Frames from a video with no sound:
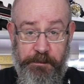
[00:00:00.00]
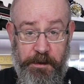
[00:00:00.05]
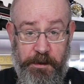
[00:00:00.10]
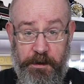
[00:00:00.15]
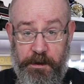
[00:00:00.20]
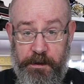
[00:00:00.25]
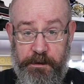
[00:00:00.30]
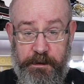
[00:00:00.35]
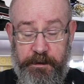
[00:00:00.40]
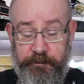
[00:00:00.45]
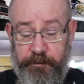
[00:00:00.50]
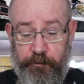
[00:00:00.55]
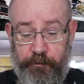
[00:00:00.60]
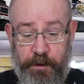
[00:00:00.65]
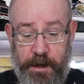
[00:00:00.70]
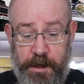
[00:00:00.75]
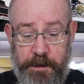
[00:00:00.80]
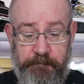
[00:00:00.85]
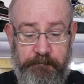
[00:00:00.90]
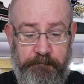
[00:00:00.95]
tomorrow, give it a
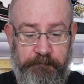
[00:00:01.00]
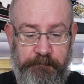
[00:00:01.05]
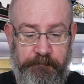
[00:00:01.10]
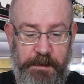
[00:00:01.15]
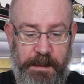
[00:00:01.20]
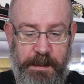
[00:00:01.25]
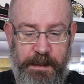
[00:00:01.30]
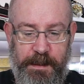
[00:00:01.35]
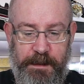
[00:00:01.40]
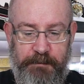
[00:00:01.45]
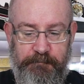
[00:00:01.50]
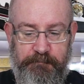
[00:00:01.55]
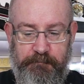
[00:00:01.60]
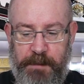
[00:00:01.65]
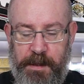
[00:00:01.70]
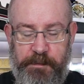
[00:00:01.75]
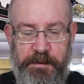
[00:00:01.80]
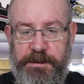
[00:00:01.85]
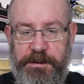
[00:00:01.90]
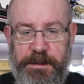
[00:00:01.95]
run.
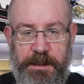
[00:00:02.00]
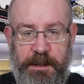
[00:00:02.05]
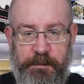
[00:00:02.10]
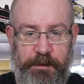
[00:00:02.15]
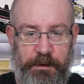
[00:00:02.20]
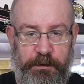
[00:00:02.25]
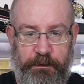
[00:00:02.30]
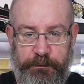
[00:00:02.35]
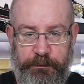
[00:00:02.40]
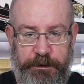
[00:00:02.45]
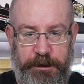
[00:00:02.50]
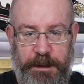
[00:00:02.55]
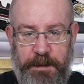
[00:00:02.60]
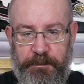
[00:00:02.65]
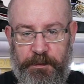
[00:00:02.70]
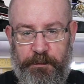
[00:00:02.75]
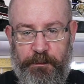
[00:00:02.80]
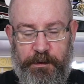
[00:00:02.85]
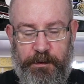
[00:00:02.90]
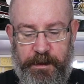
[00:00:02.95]
Maybe set up a little
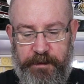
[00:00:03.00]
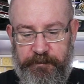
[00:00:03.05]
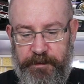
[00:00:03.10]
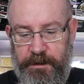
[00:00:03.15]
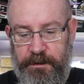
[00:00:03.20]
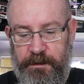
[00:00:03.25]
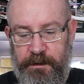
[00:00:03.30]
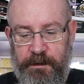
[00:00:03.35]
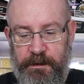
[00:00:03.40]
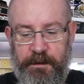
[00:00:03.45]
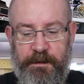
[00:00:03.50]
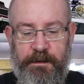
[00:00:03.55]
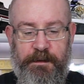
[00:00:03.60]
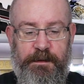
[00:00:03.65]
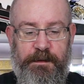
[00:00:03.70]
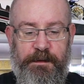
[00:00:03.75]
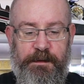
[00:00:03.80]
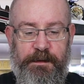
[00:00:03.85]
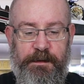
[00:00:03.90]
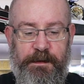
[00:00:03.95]
jump and whatever,
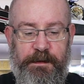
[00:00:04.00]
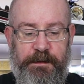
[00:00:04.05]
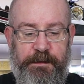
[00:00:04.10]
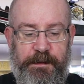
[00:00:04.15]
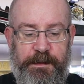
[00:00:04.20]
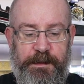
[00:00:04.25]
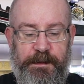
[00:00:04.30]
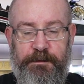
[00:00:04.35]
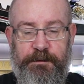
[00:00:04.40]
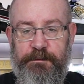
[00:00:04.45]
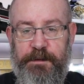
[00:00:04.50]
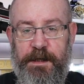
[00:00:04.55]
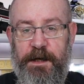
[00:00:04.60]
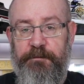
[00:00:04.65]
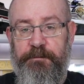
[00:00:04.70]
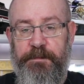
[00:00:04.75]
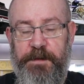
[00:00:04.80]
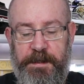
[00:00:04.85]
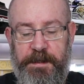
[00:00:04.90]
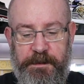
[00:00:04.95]
and
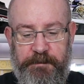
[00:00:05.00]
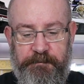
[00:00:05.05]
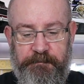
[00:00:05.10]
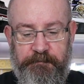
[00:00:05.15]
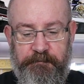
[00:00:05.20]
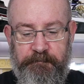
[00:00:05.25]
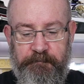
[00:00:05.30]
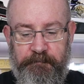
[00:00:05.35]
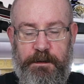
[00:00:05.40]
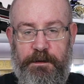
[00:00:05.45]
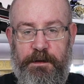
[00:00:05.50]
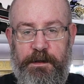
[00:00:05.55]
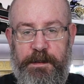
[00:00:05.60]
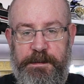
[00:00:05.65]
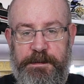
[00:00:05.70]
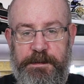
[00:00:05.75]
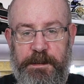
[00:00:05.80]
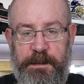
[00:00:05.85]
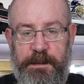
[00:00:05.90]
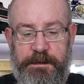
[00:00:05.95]
go from there.
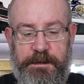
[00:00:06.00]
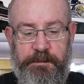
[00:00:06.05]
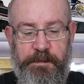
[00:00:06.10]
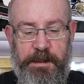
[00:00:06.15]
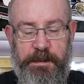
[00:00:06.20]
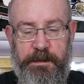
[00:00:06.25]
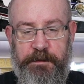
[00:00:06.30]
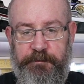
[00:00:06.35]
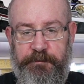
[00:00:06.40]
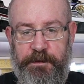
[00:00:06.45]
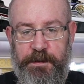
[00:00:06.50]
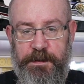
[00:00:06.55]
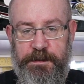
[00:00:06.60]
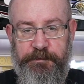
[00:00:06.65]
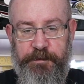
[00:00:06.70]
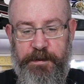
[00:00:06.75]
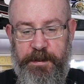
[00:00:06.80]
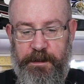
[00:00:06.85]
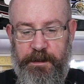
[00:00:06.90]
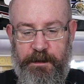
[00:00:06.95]
Alrighty, so that's about it for this
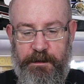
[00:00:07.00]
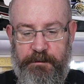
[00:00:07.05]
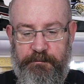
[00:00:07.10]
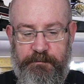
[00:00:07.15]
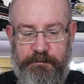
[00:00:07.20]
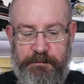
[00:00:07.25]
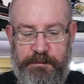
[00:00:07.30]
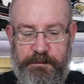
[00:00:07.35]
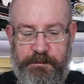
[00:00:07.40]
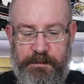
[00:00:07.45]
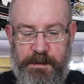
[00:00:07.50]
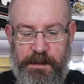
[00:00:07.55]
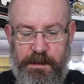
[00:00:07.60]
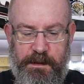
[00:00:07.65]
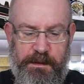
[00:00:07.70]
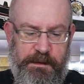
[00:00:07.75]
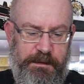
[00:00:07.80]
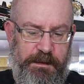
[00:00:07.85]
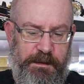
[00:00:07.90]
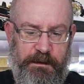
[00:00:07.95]
video.
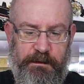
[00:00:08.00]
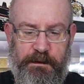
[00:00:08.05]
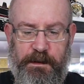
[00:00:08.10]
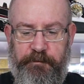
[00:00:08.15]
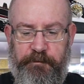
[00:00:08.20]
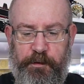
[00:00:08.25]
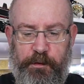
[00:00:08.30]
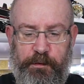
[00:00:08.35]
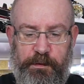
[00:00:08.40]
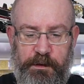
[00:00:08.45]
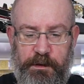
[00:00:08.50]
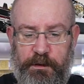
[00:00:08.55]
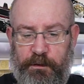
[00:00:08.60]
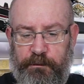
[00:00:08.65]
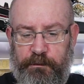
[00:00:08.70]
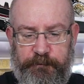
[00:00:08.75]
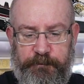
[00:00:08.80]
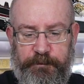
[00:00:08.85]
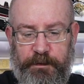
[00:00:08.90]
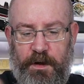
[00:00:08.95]
So I'll leave you with a
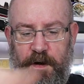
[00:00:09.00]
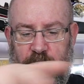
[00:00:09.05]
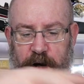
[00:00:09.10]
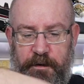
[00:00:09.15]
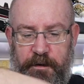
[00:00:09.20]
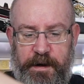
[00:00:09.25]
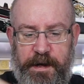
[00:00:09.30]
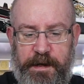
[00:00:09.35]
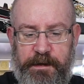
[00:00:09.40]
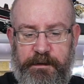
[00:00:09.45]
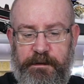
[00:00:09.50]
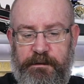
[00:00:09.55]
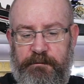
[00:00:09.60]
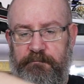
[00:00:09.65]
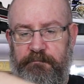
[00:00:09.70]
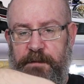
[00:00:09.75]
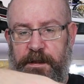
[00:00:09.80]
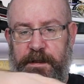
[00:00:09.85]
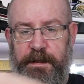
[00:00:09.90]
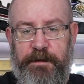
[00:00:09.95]
little fly around. You
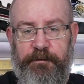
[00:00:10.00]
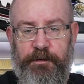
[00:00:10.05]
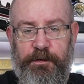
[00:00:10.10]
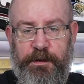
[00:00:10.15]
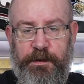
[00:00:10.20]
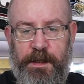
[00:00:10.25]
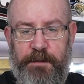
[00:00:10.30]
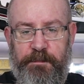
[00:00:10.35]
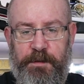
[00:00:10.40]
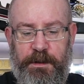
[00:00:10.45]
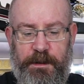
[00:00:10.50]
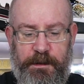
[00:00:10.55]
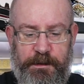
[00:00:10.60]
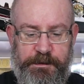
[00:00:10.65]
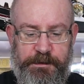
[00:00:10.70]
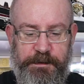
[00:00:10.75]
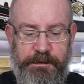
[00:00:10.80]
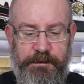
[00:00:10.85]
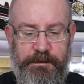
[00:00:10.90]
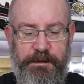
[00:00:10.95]
can have a look up
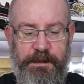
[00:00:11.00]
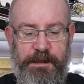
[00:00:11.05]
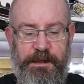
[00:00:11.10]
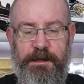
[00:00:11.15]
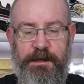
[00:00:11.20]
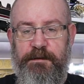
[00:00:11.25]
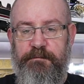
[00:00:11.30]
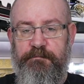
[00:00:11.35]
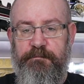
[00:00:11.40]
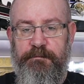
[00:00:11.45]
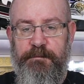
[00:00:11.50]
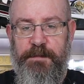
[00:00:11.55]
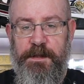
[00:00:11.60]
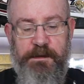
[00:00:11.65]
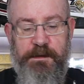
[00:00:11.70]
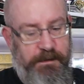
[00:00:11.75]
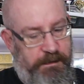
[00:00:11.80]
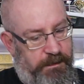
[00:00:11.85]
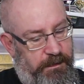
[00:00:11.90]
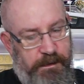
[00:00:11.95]
close, and
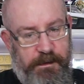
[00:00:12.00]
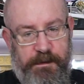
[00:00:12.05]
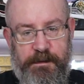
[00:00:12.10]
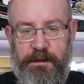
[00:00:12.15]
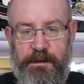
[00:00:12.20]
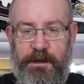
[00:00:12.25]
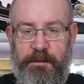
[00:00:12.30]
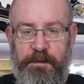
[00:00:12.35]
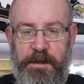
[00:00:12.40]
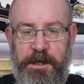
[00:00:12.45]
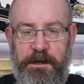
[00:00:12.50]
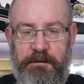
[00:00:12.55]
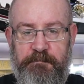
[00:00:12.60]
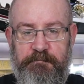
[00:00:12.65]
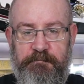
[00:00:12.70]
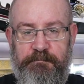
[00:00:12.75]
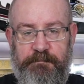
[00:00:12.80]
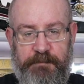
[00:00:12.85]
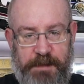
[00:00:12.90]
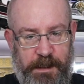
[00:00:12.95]
that'll be it.
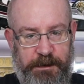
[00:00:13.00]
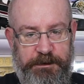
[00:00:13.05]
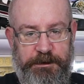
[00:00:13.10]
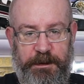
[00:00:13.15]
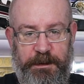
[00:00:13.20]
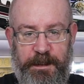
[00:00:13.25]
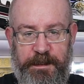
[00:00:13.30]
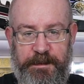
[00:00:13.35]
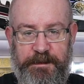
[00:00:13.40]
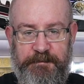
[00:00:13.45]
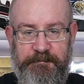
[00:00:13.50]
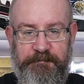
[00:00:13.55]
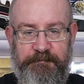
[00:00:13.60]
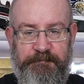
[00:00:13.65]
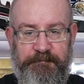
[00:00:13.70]
Catch you later.